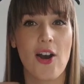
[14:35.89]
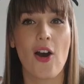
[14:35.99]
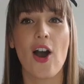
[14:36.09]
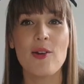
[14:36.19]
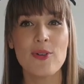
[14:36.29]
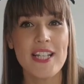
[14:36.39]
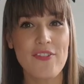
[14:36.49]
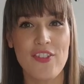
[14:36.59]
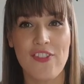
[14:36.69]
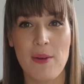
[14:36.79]
I will
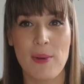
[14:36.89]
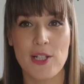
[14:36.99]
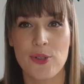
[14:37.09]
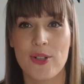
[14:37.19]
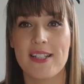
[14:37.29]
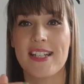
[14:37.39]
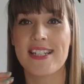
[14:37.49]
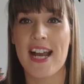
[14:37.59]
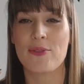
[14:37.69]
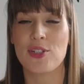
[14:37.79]
leave the fabric choice
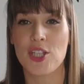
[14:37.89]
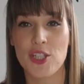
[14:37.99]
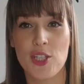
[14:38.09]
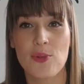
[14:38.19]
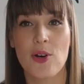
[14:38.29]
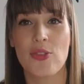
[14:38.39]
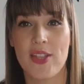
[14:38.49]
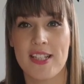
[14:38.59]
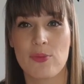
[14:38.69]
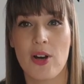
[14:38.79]
down to you on
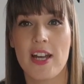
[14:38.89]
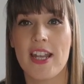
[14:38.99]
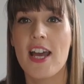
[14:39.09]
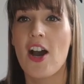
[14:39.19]
this one.